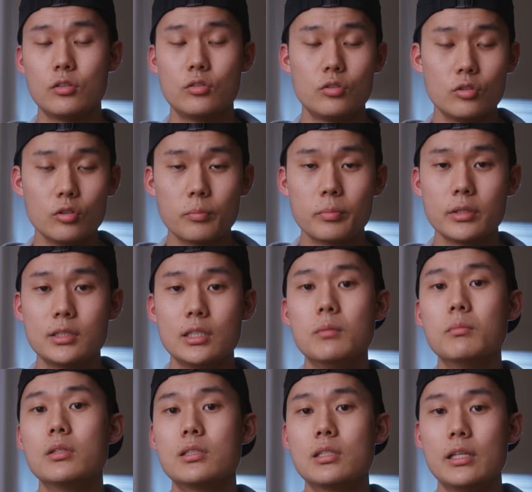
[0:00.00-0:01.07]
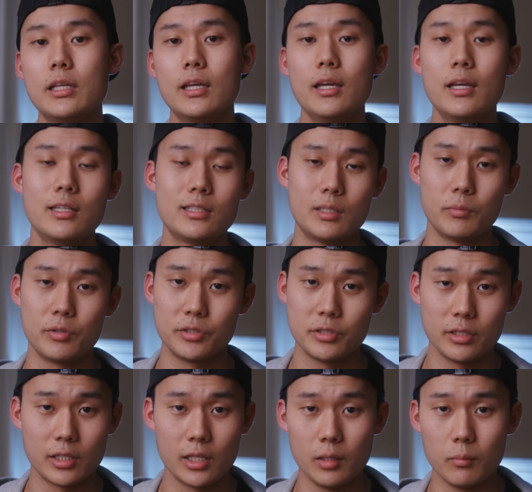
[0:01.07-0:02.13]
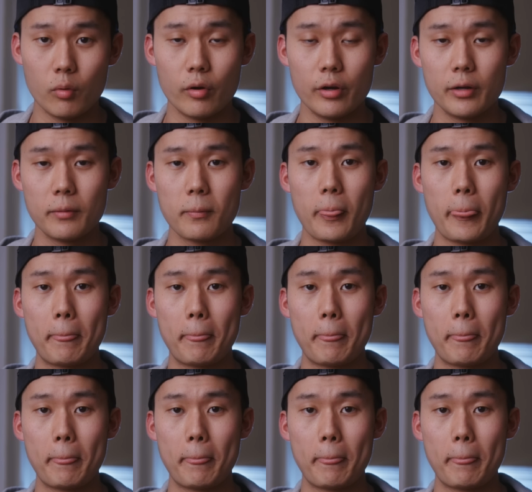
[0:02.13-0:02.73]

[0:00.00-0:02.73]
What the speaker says: super seamlessly, similar to the keyboard.